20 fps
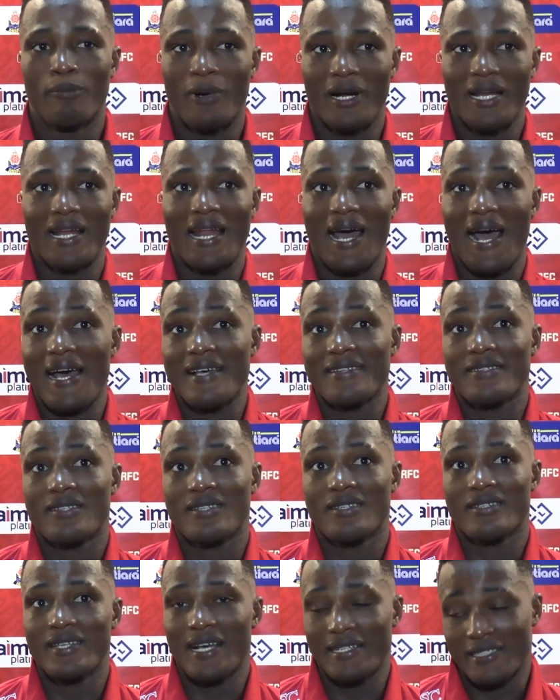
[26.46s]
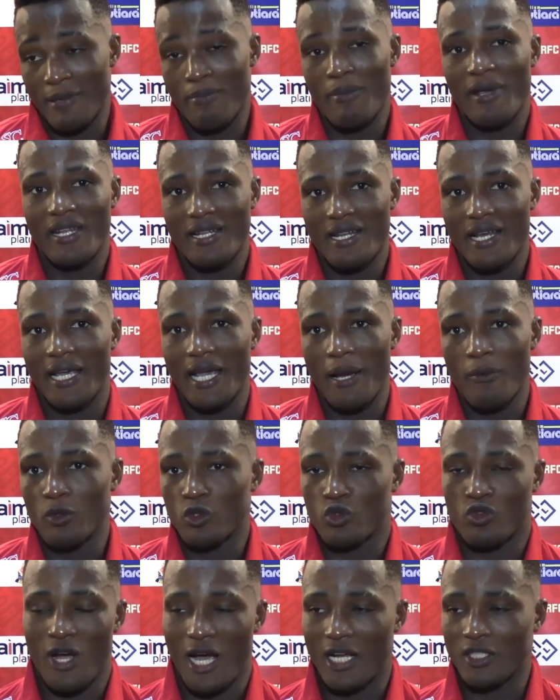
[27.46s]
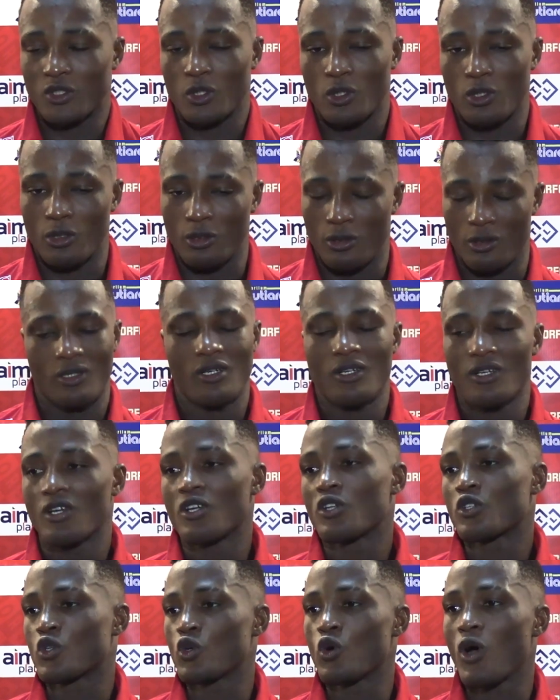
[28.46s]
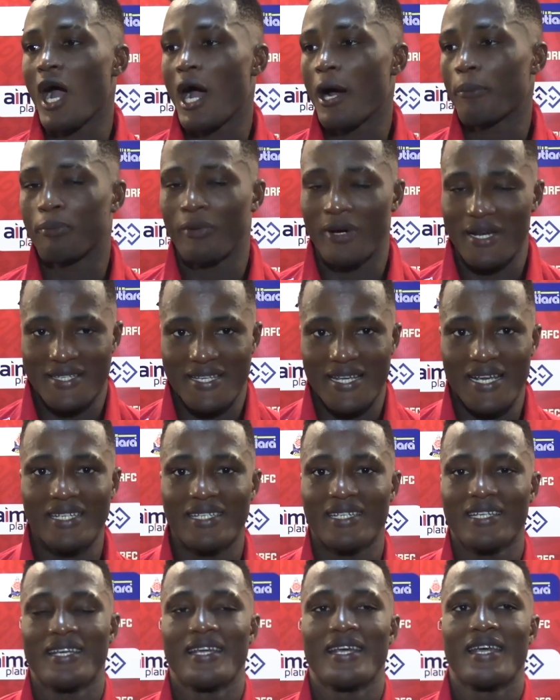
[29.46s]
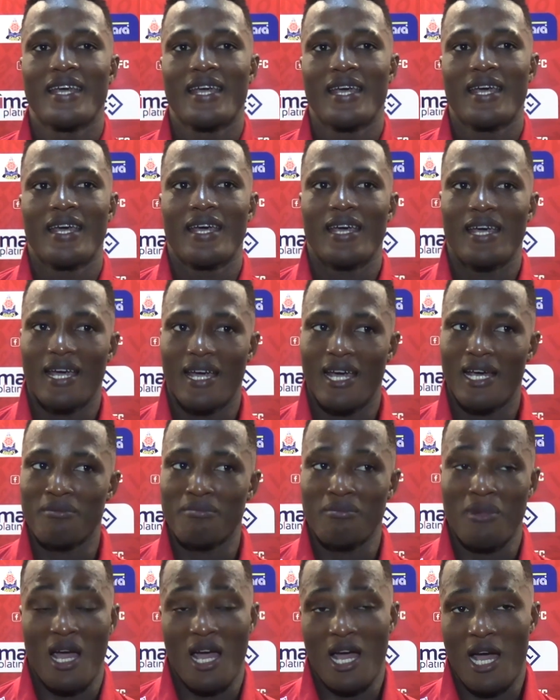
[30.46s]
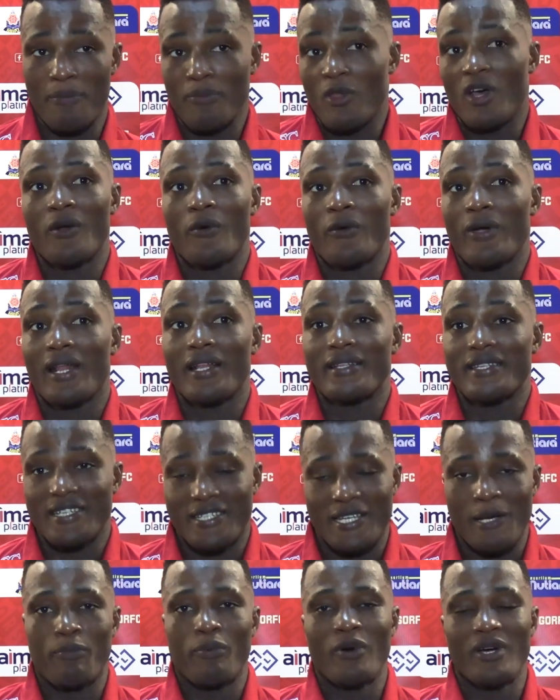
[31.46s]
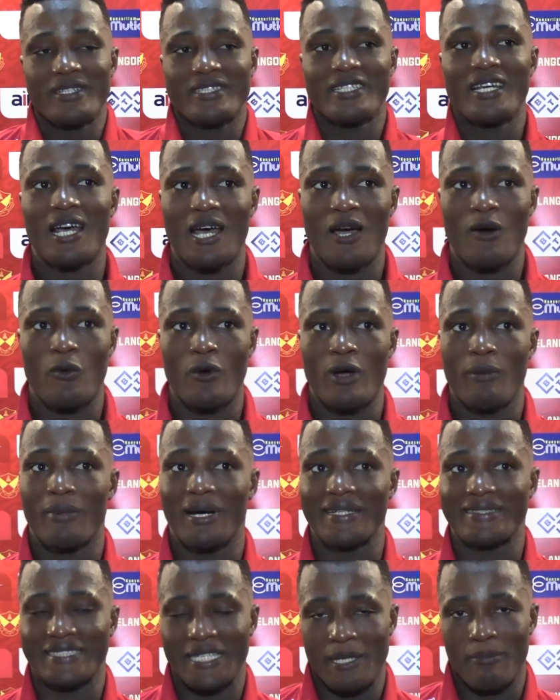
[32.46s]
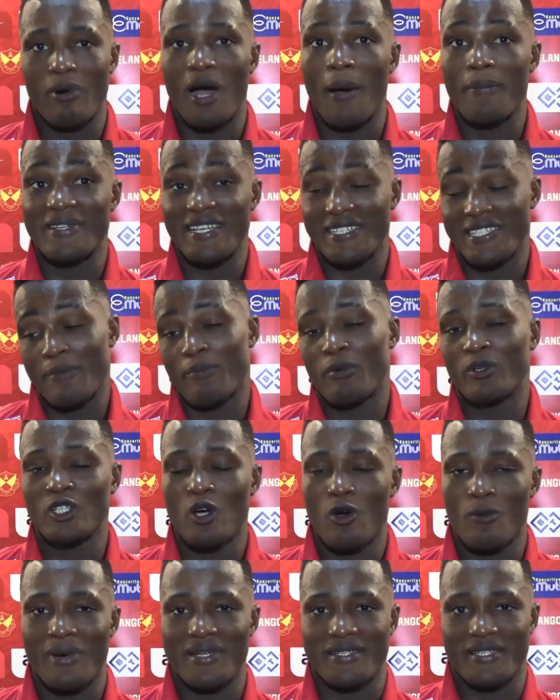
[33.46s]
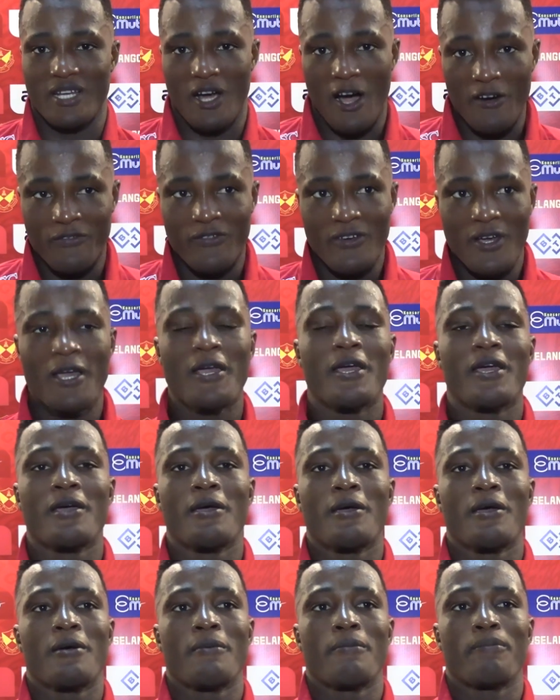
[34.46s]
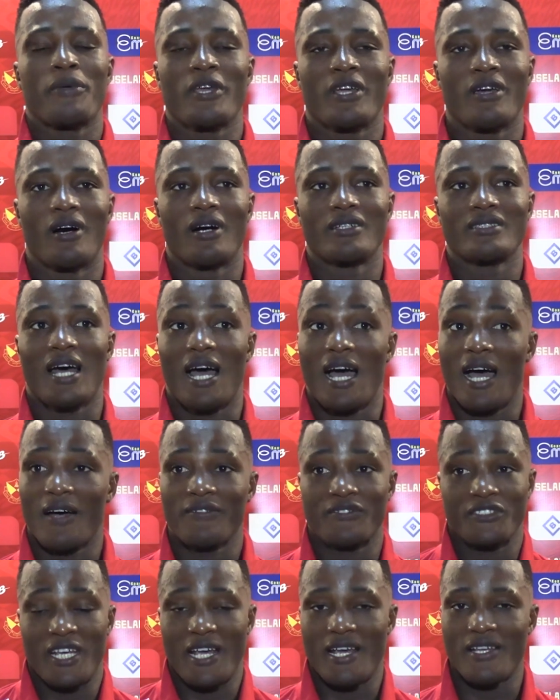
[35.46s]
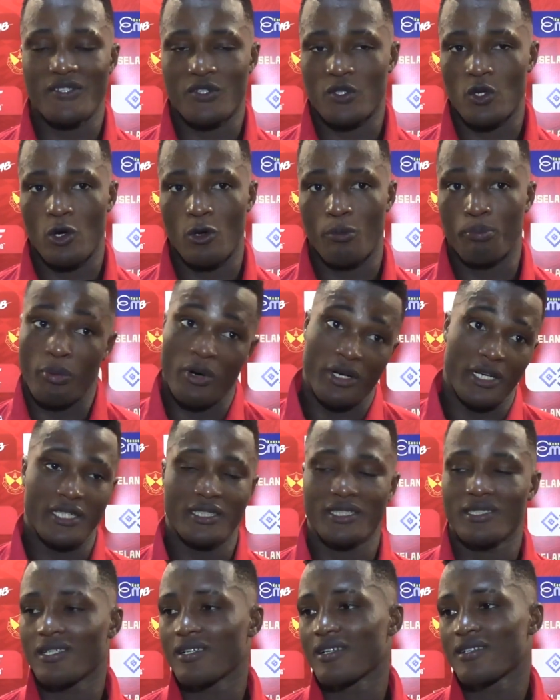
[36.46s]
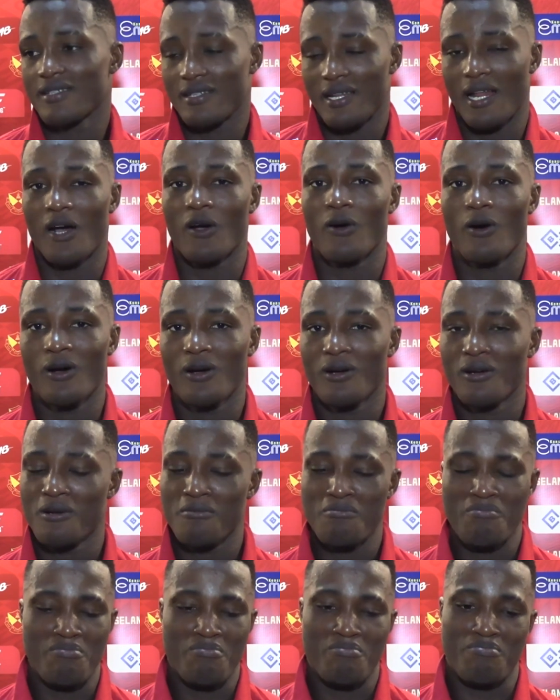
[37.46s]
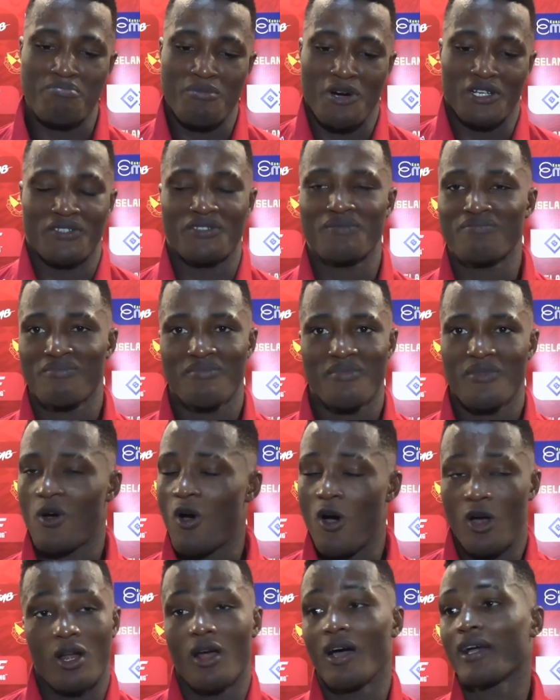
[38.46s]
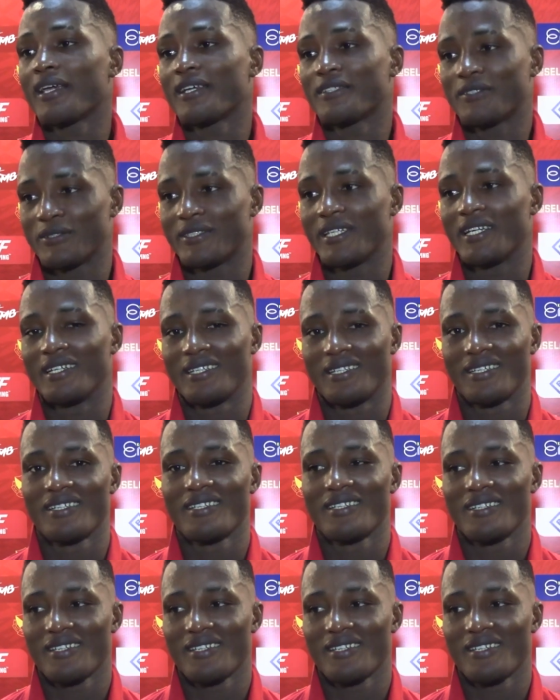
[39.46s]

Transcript: but the last 30 minutes in the game, we tried to too hard pressing. And I'm not really disappointed with my team, but I'm disappointed with myself because I have chance to punish Selangor, but unlucky today.